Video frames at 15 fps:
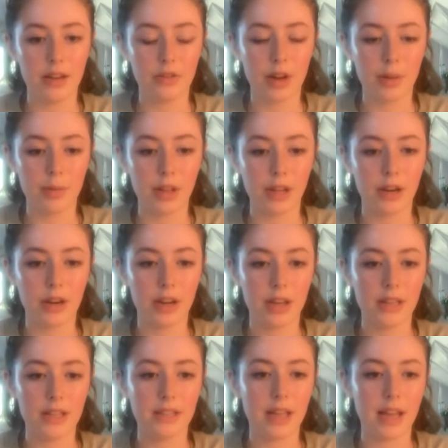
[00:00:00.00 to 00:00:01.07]
tribal
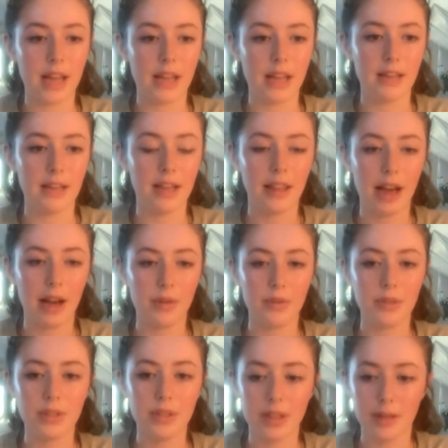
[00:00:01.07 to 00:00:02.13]
areas and
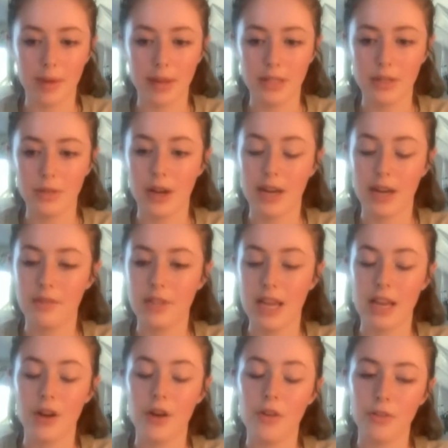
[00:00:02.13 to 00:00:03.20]
allows the men to kind of
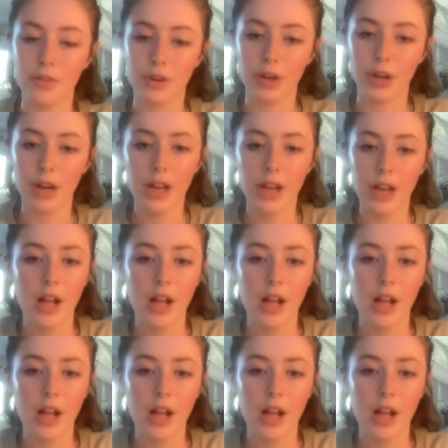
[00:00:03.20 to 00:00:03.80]
take over